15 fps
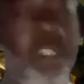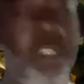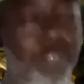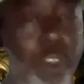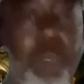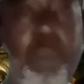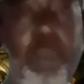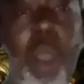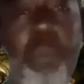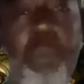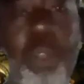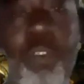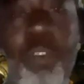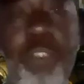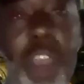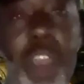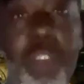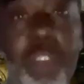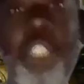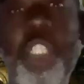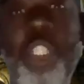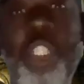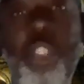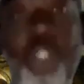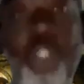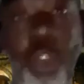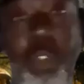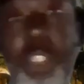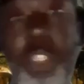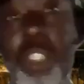very popular fighter, and she
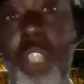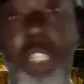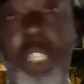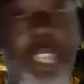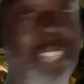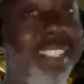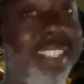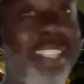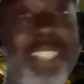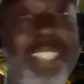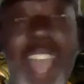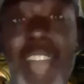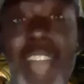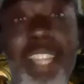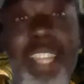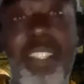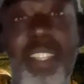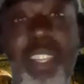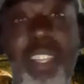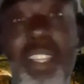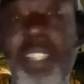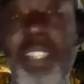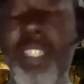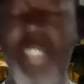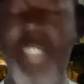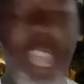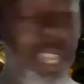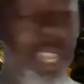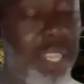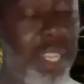deserves as such because the
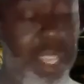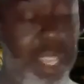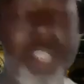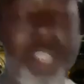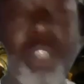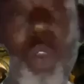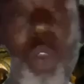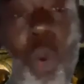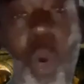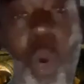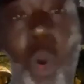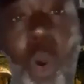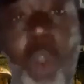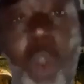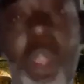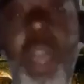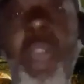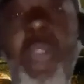talent is all